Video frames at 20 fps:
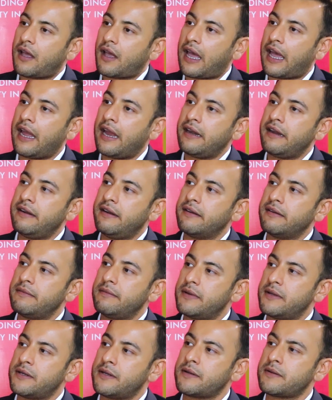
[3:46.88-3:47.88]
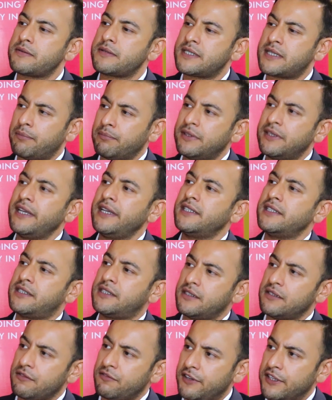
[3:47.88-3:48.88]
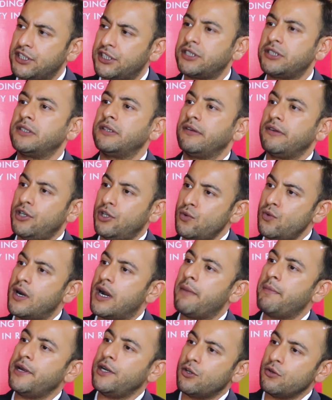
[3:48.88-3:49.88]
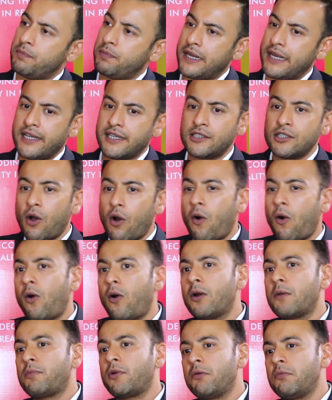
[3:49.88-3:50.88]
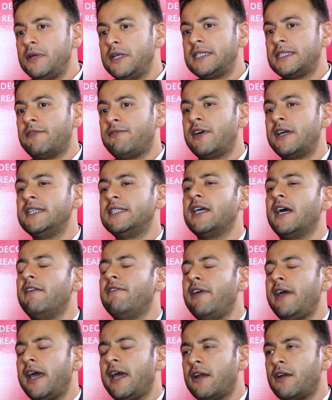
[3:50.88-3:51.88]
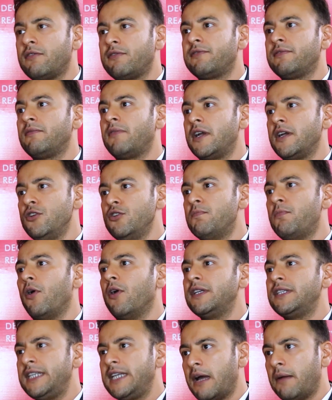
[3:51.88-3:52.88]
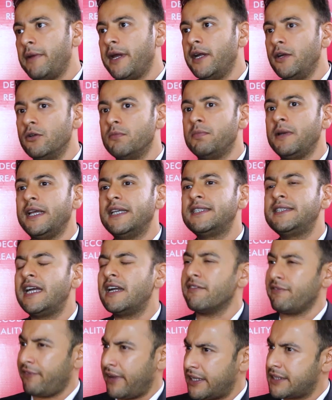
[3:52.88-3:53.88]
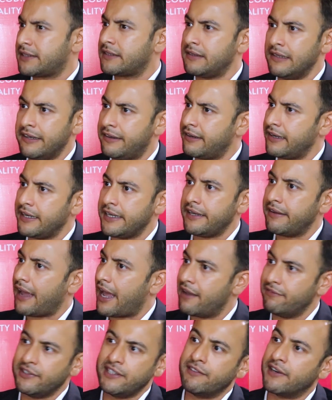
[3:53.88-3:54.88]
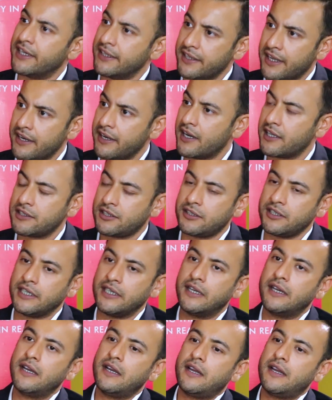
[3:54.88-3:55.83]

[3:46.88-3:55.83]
And some things which do come into place, or probably someone is aware of a new policy coming into place that affects literally everyone in the industry.